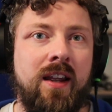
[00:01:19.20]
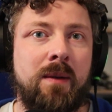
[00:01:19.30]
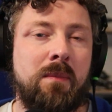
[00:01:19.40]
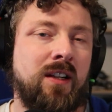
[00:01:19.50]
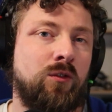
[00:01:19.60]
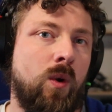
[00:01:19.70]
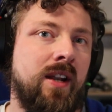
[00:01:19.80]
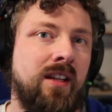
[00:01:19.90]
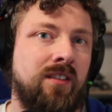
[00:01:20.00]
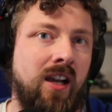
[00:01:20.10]
In my
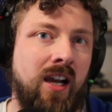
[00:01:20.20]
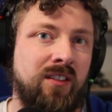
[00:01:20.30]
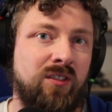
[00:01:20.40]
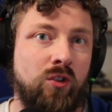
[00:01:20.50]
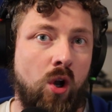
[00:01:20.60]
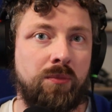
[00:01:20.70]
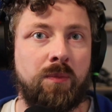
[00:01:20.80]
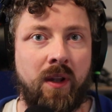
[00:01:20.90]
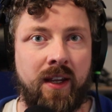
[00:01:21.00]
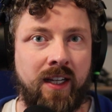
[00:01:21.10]
20s, I
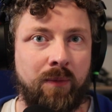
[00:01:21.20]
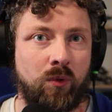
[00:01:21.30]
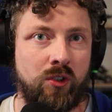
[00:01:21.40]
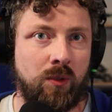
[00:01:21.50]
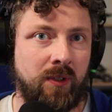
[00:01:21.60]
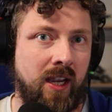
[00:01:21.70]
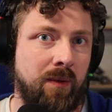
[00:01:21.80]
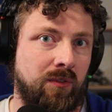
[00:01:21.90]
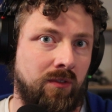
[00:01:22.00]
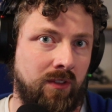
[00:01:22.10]
stopped playing Games Workshop
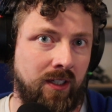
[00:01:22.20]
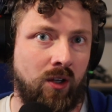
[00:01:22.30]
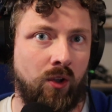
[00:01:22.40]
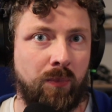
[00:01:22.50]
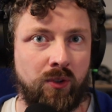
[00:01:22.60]
games, did a whole